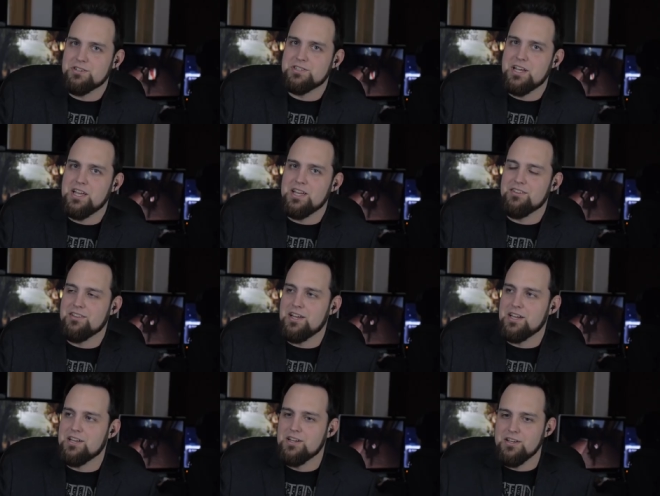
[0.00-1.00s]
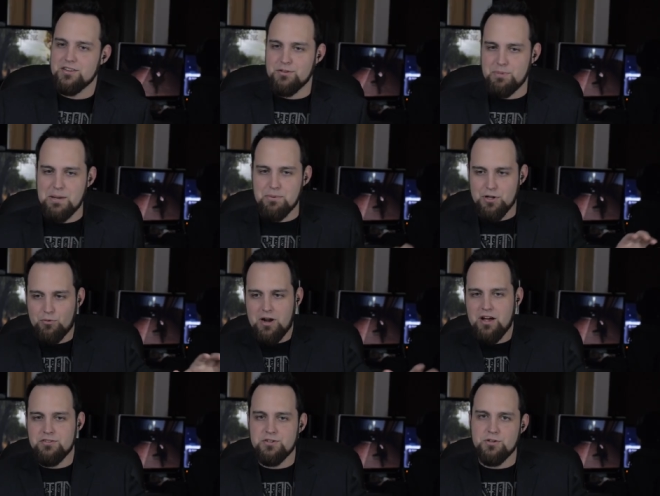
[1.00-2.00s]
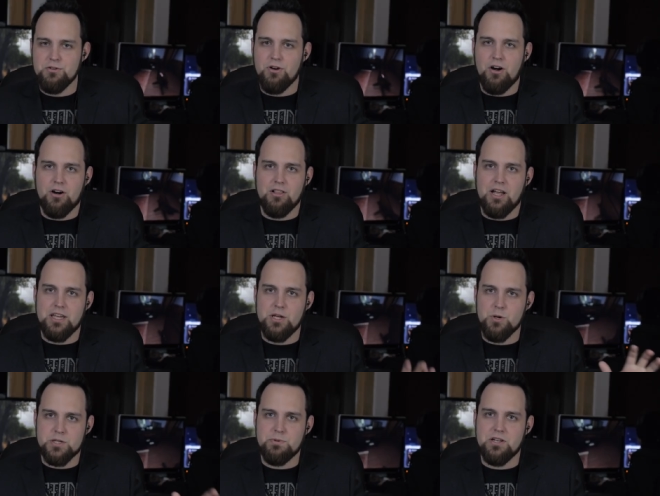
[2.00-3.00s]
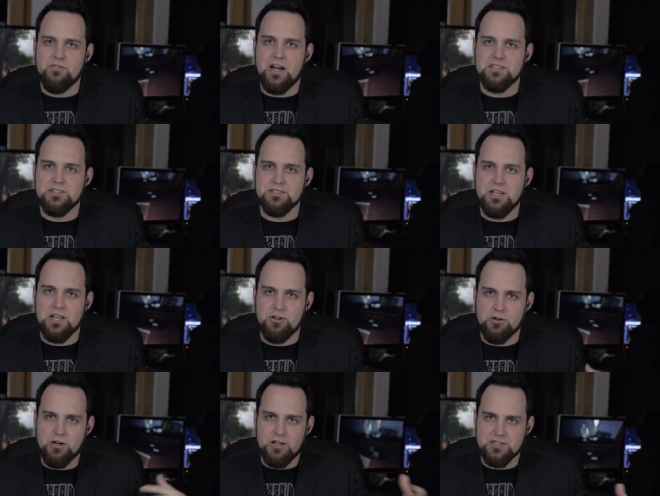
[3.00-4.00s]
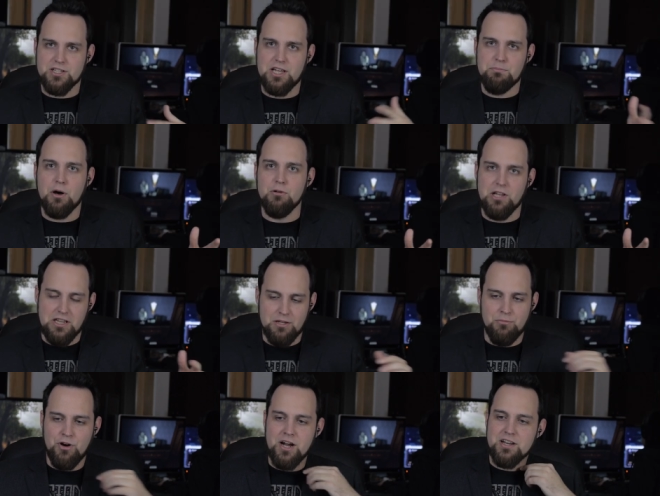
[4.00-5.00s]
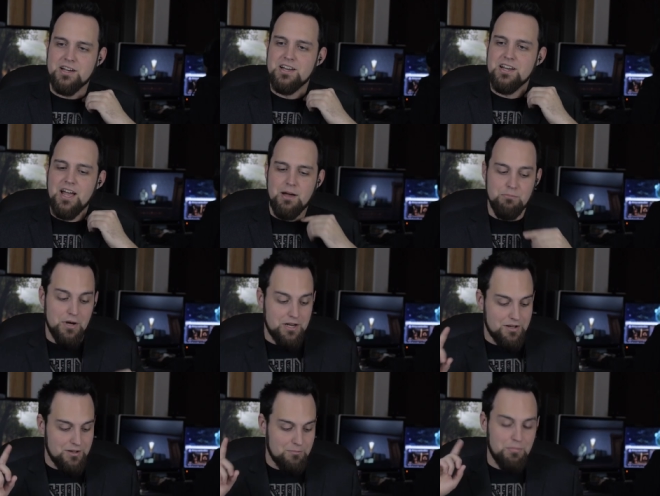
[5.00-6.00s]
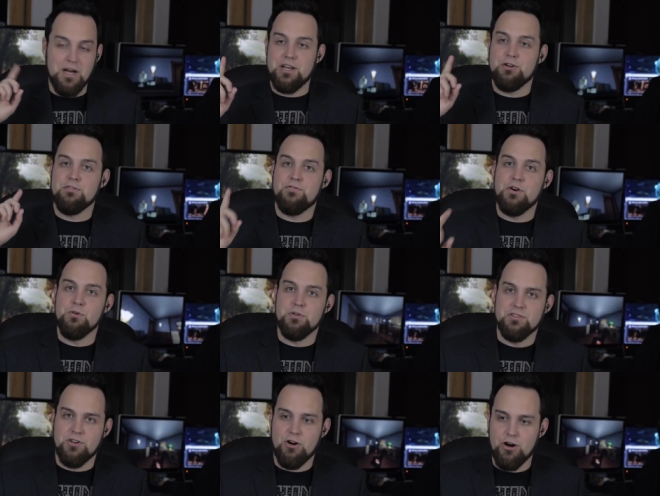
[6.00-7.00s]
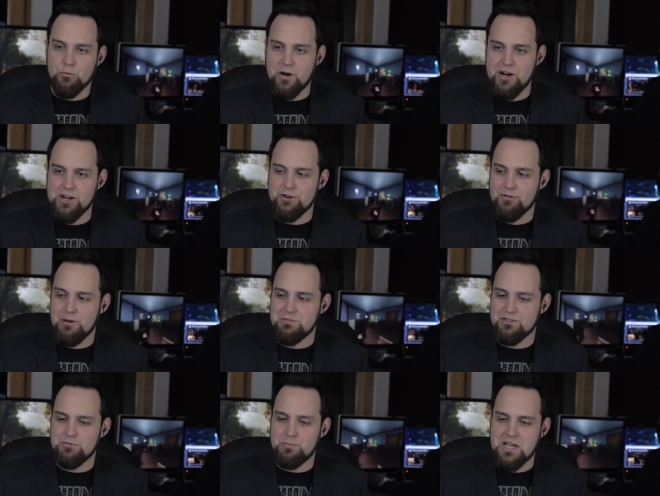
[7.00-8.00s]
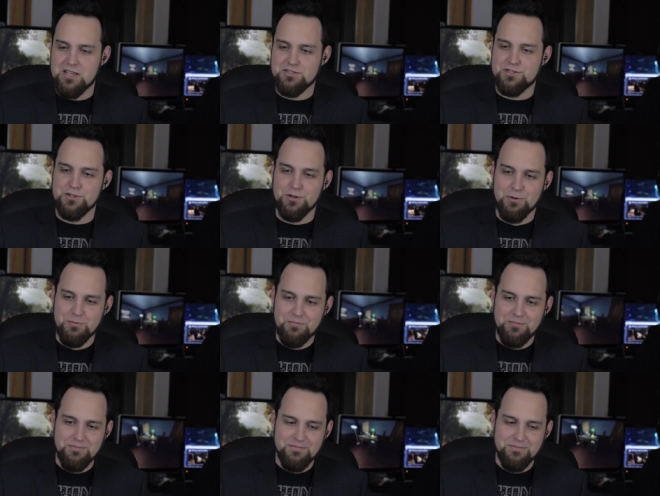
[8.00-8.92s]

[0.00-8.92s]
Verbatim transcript: what you're saying is like the people around you are like USB devices, and you're constantly polling them, right? Yes. but your phone is a hardware interrupt. It's a PS2.